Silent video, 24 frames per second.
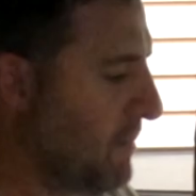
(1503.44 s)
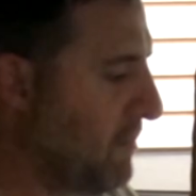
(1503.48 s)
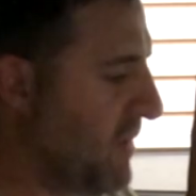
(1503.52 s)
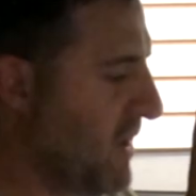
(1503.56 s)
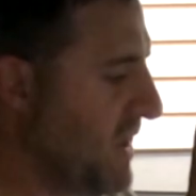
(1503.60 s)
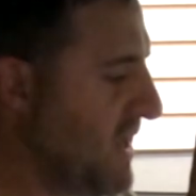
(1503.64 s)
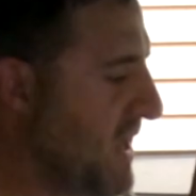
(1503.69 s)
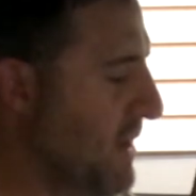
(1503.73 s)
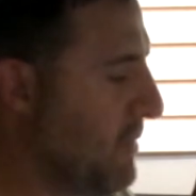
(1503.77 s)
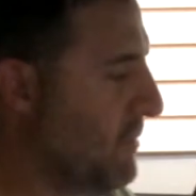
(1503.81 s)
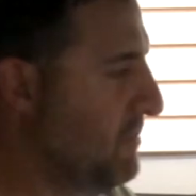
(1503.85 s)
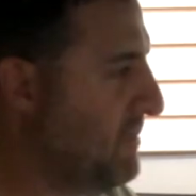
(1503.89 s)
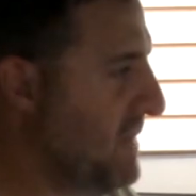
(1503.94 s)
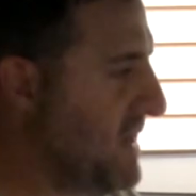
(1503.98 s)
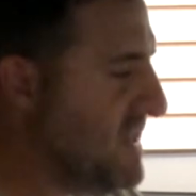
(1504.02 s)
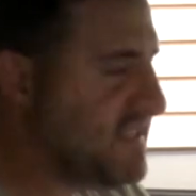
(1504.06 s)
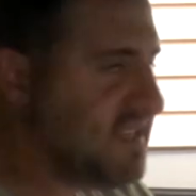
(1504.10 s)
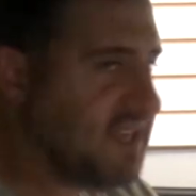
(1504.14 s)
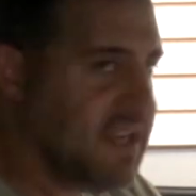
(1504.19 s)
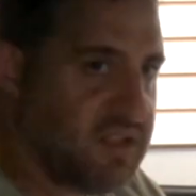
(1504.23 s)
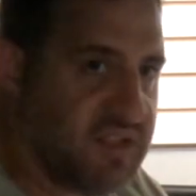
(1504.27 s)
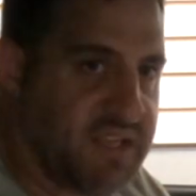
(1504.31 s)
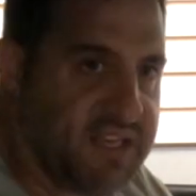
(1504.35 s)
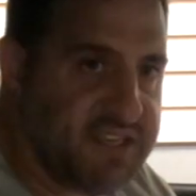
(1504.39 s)
but it would
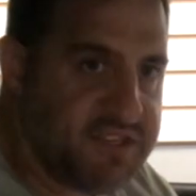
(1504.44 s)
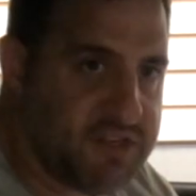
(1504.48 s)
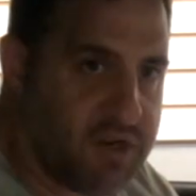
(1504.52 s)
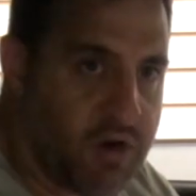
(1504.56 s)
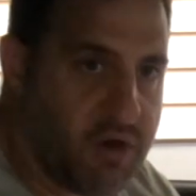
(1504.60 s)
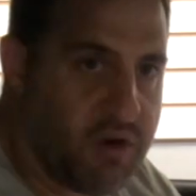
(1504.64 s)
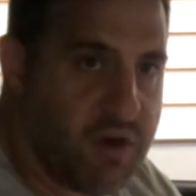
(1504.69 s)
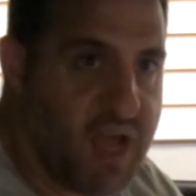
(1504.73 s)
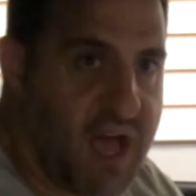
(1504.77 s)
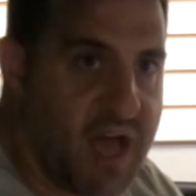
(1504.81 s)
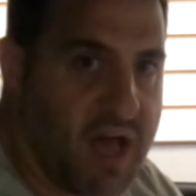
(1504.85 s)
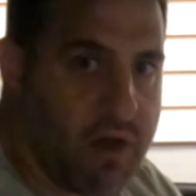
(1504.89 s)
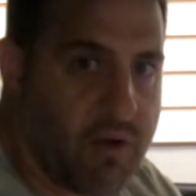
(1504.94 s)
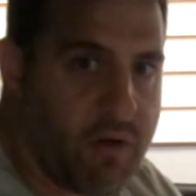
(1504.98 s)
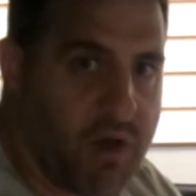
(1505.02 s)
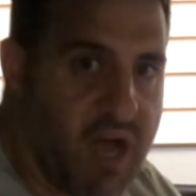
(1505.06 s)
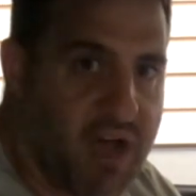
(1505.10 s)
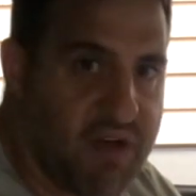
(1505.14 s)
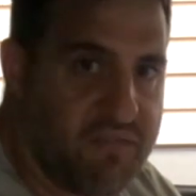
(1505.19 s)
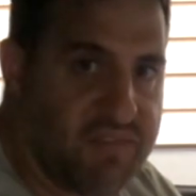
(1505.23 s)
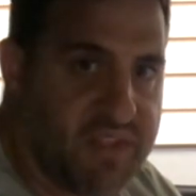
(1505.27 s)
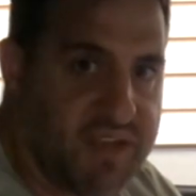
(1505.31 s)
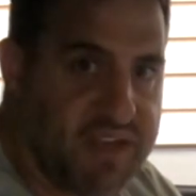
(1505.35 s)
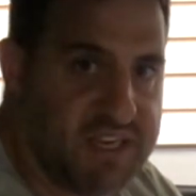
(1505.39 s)
basically turn on or
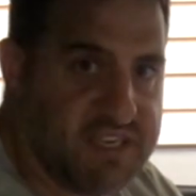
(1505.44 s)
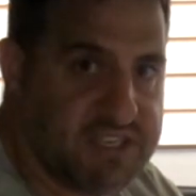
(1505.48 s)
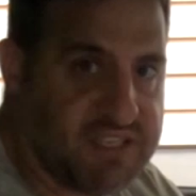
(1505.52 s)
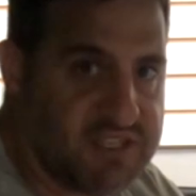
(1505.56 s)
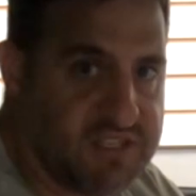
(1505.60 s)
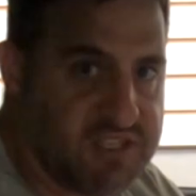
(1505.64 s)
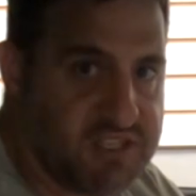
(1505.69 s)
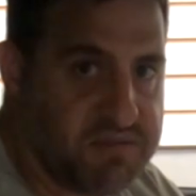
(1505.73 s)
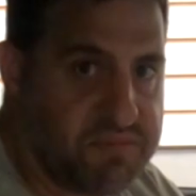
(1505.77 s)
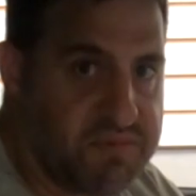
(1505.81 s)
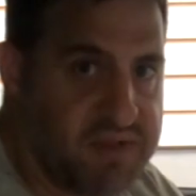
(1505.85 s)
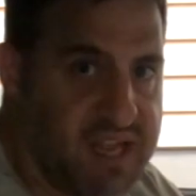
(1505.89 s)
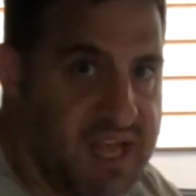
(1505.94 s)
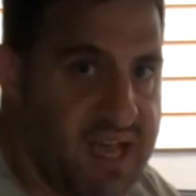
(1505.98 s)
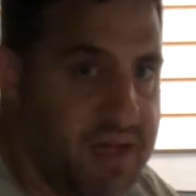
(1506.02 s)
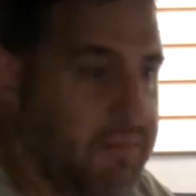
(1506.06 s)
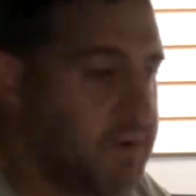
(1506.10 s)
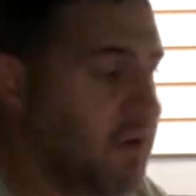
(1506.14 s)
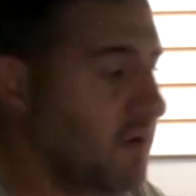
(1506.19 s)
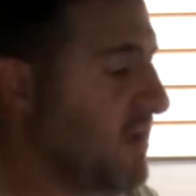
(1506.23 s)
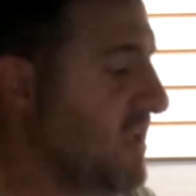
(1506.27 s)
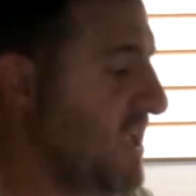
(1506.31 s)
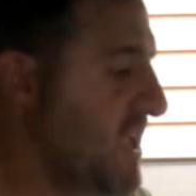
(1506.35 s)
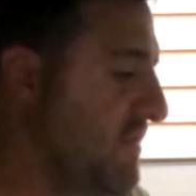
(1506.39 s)
off the digital
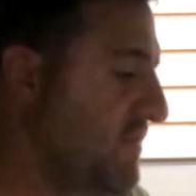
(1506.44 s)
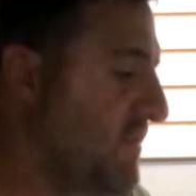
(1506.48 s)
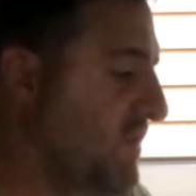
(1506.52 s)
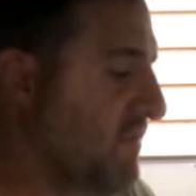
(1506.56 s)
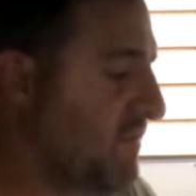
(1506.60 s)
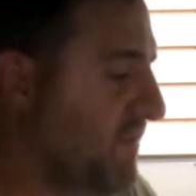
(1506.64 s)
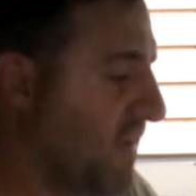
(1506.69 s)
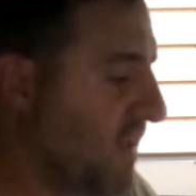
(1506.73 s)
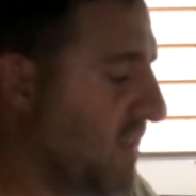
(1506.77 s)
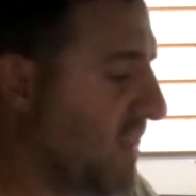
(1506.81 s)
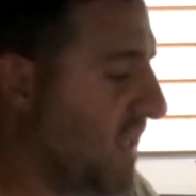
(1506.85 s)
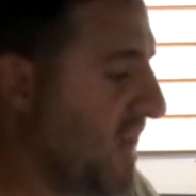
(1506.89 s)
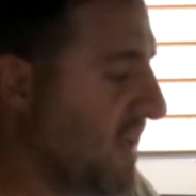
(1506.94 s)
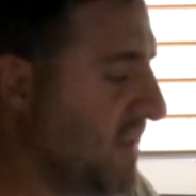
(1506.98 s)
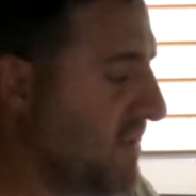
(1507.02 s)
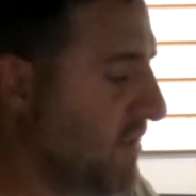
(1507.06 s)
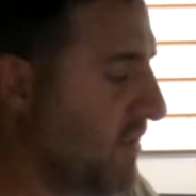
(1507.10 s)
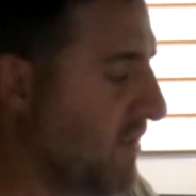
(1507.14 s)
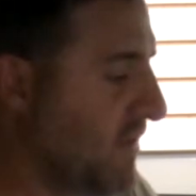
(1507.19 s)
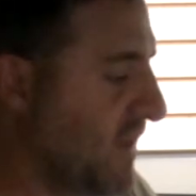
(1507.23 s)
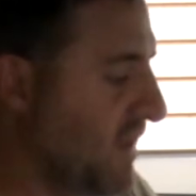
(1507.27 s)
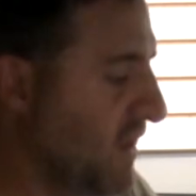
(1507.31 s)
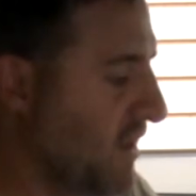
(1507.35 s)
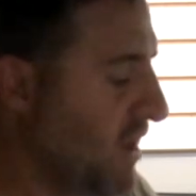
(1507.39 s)
speedometer if you felt like
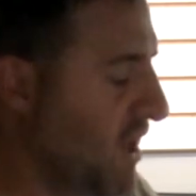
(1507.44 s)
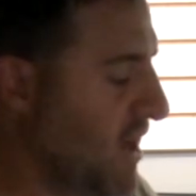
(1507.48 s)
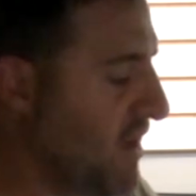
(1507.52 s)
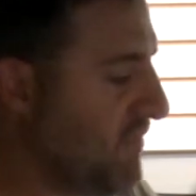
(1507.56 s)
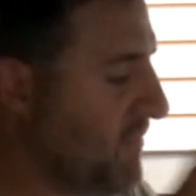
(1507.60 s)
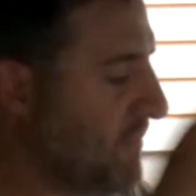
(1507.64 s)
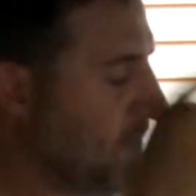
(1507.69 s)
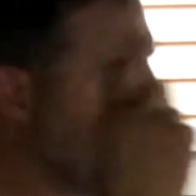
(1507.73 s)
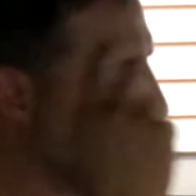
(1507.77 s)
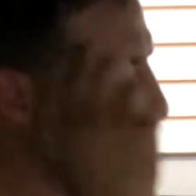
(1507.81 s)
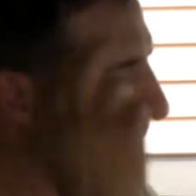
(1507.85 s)
turning it off.